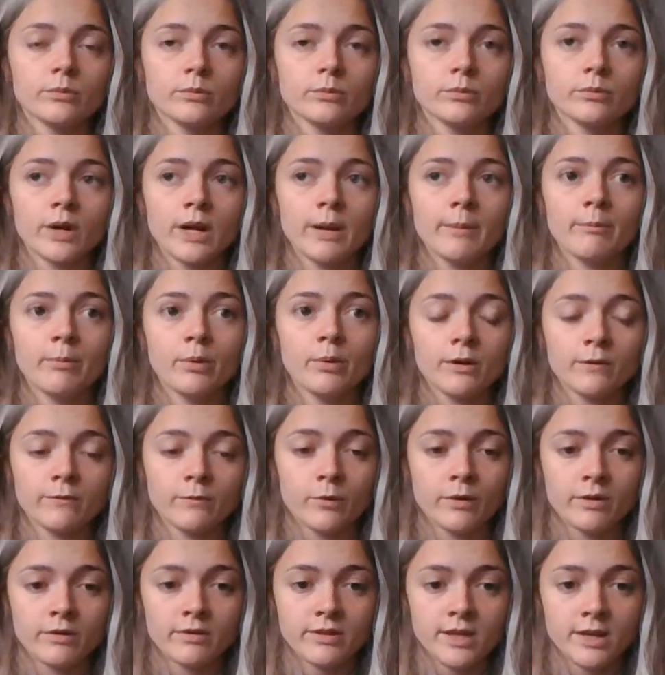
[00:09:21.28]
right book
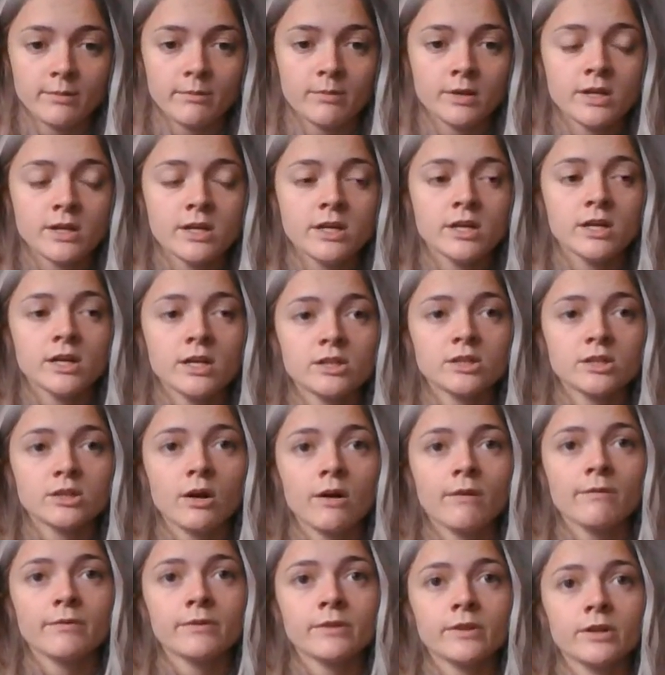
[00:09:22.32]
for them.
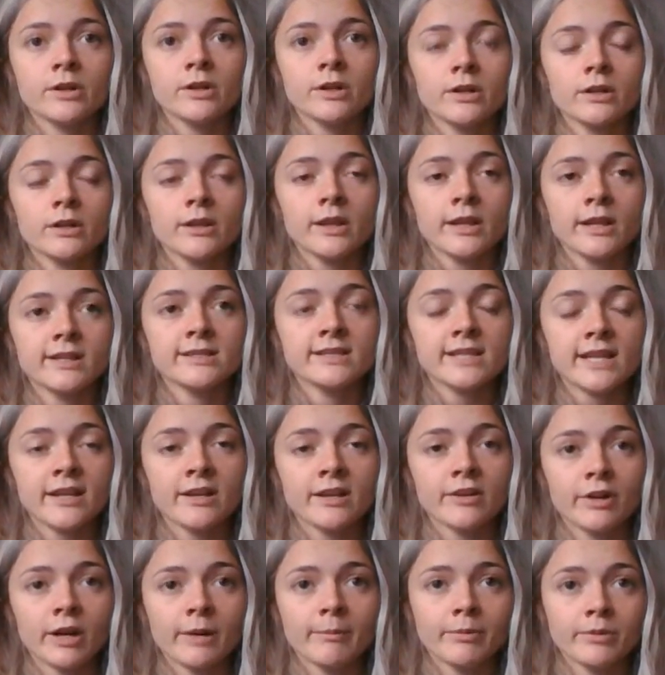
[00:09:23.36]
So if they're like in
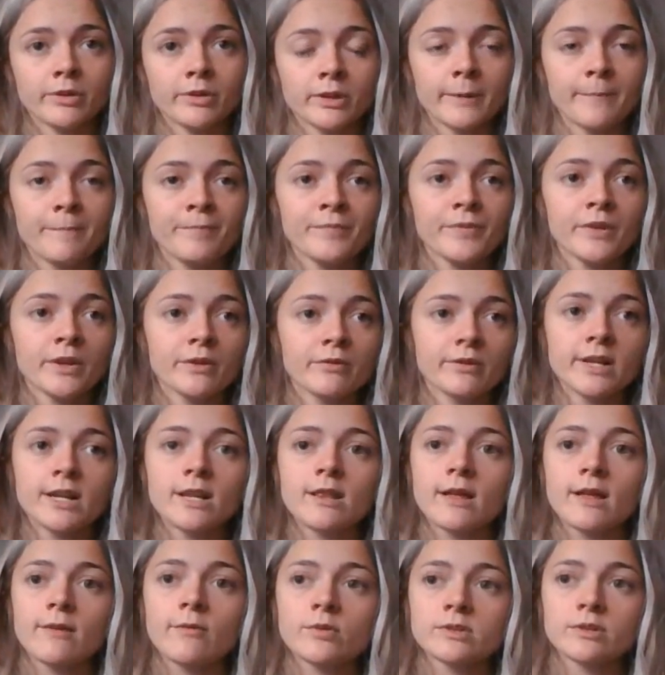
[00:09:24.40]
2nd grade but their
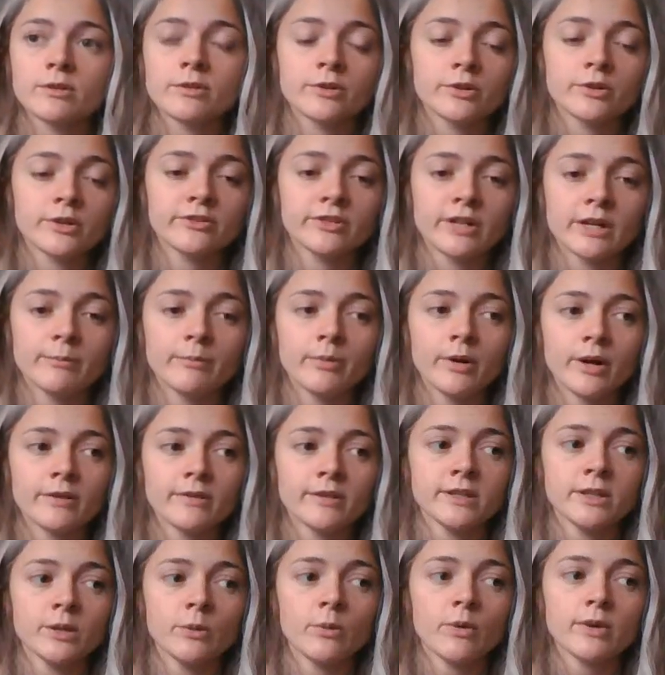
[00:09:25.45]
reading level is a 3rd grade book,
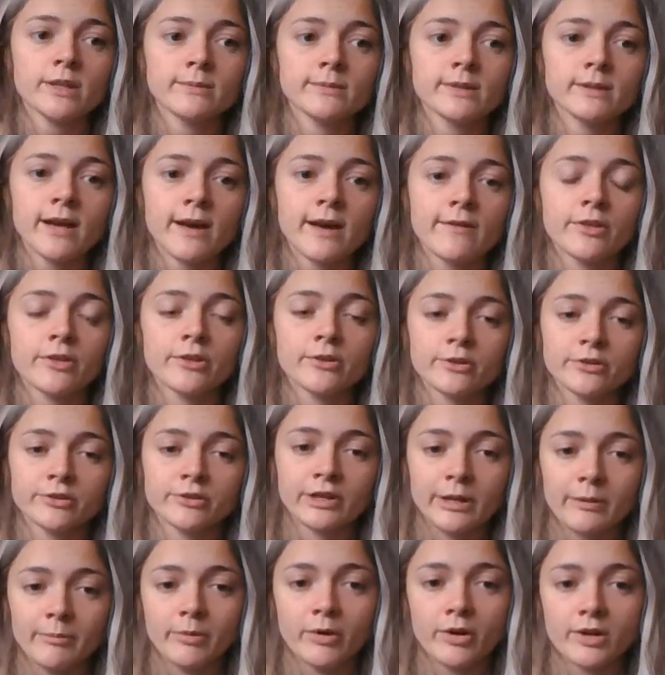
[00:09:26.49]
then you want them to have a 3rd
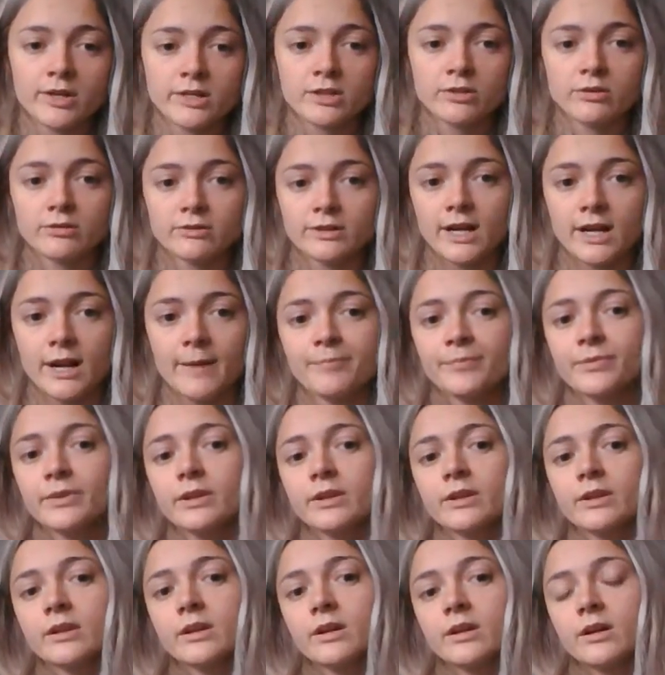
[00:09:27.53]
grade book so they're not
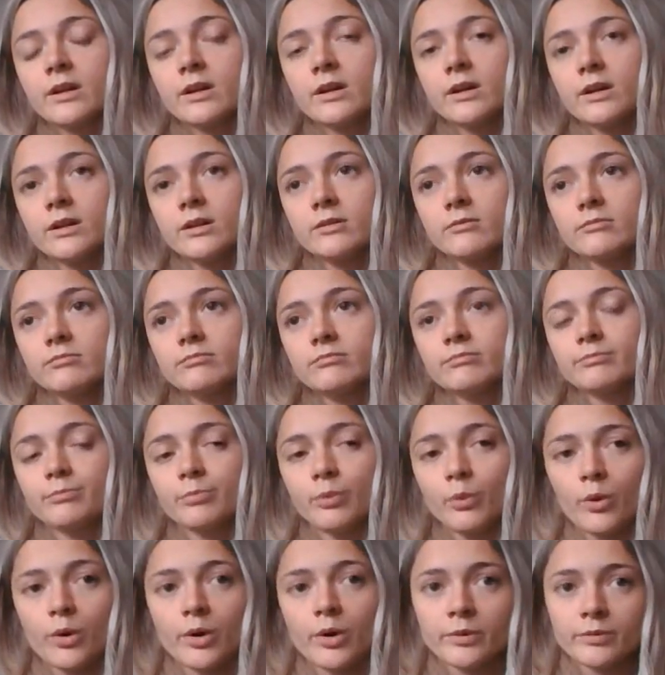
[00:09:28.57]

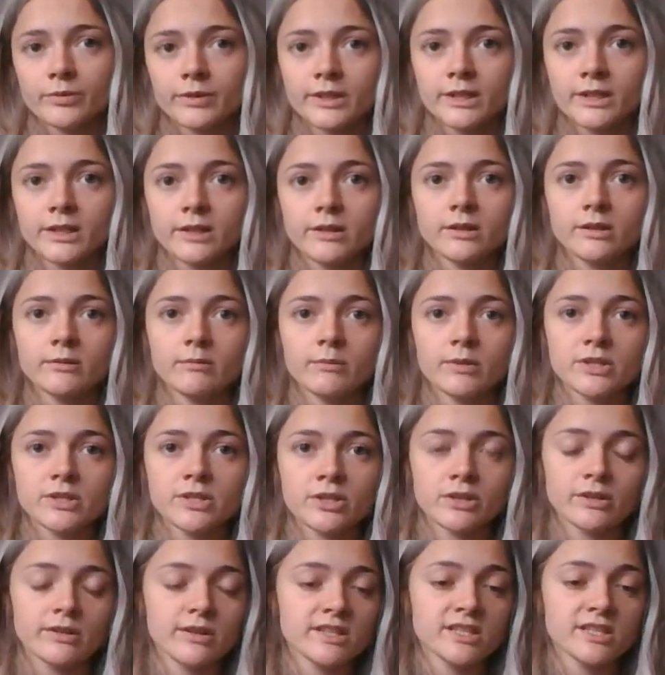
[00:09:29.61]
bored reading
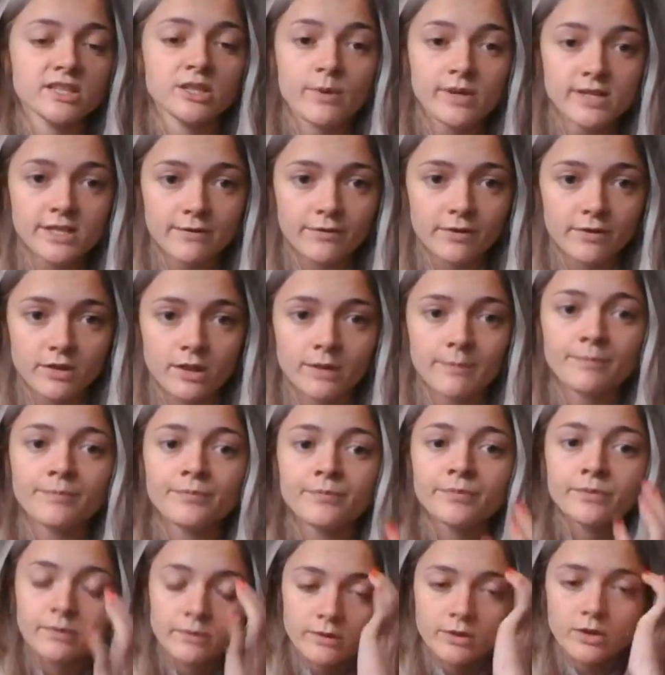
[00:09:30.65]
material that's too easy for them.
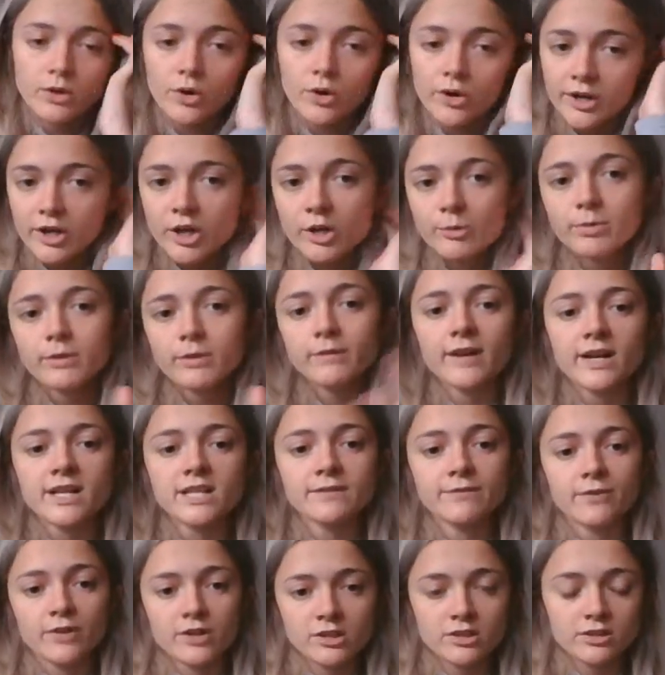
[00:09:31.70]
Or it could be
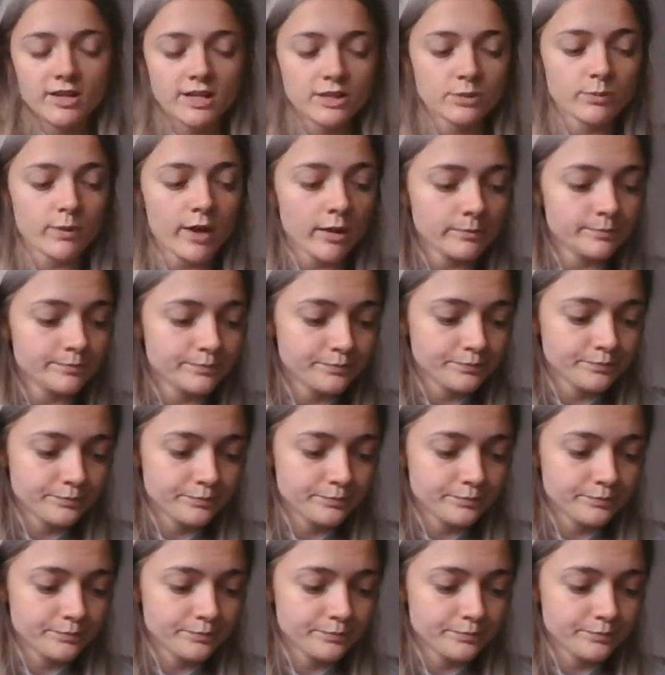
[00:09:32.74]
vice versa as well.